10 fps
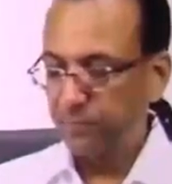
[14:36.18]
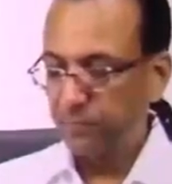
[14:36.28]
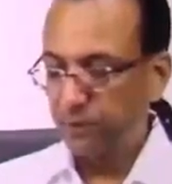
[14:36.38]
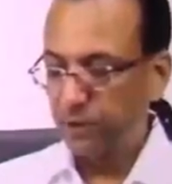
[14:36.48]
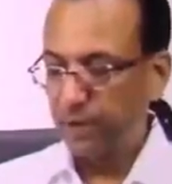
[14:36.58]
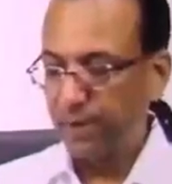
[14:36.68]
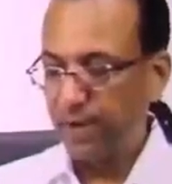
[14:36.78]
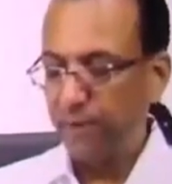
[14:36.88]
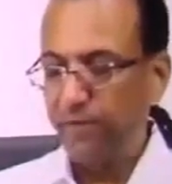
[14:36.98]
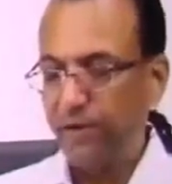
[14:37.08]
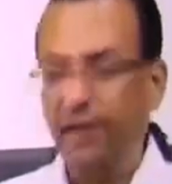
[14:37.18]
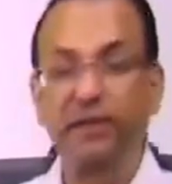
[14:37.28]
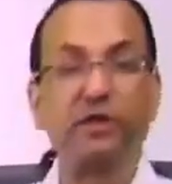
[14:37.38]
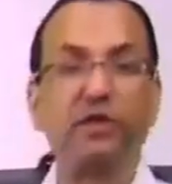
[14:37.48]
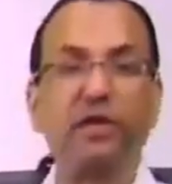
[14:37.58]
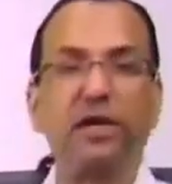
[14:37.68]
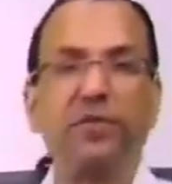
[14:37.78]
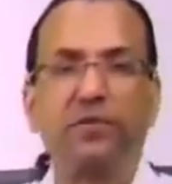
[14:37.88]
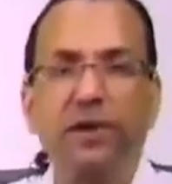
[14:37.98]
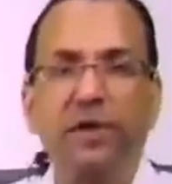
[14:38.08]
supplying inferior rectus. Yeah,
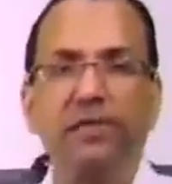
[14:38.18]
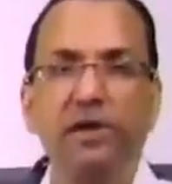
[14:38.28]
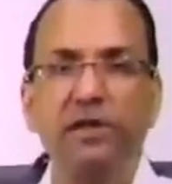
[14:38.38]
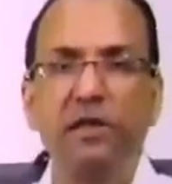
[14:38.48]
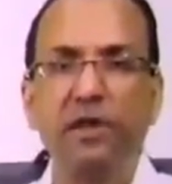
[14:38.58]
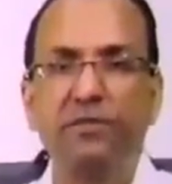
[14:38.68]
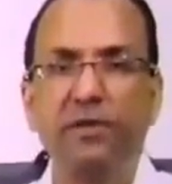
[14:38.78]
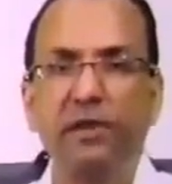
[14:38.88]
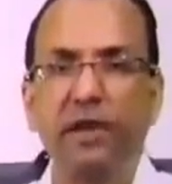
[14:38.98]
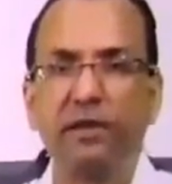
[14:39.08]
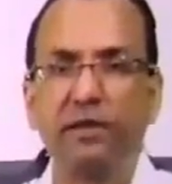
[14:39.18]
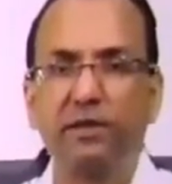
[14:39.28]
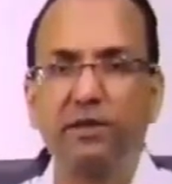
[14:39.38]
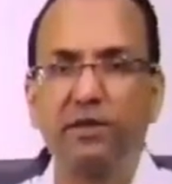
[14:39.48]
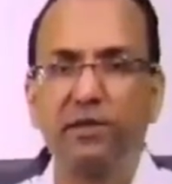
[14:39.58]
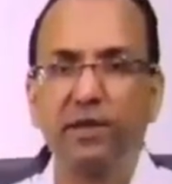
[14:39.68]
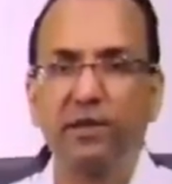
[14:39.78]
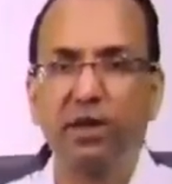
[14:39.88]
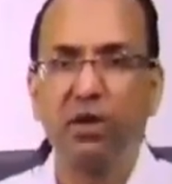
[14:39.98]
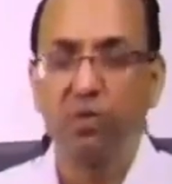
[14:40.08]
inferior division, inferior rectus,
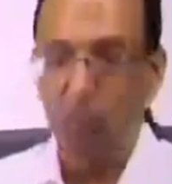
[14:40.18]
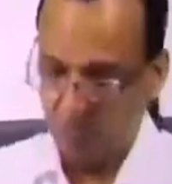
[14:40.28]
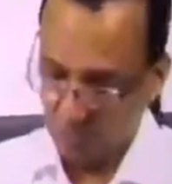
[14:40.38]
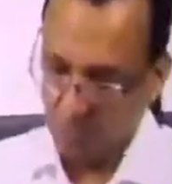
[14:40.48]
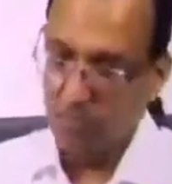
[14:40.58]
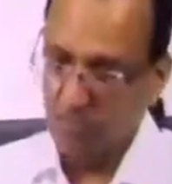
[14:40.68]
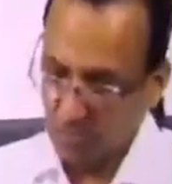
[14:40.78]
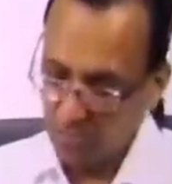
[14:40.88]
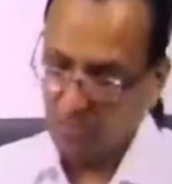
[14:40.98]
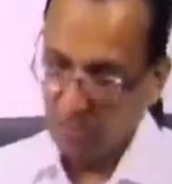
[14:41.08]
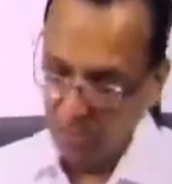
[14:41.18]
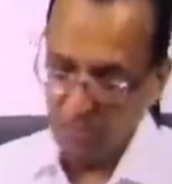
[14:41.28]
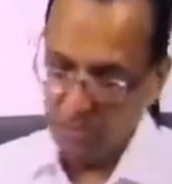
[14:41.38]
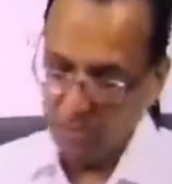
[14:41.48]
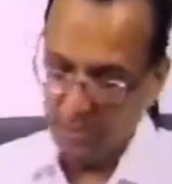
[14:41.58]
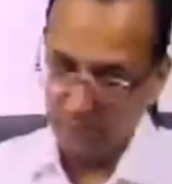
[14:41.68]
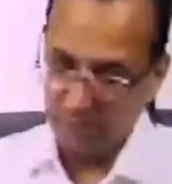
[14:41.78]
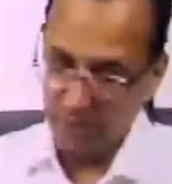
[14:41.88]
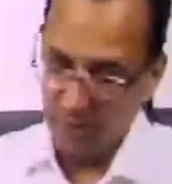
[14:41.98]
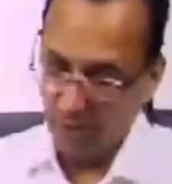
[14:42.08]
that's how. Okay,
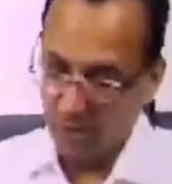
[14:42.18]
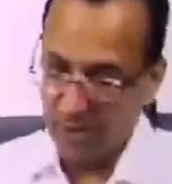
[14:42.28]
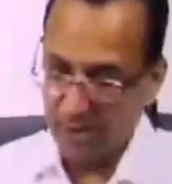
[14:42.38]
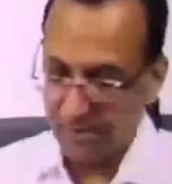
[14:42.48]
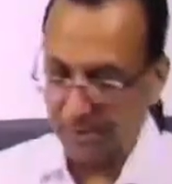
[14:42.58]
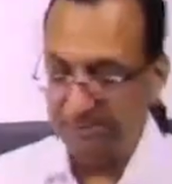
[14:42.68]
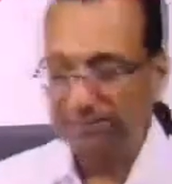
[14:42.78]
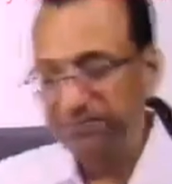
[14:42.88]
then what is the next thing?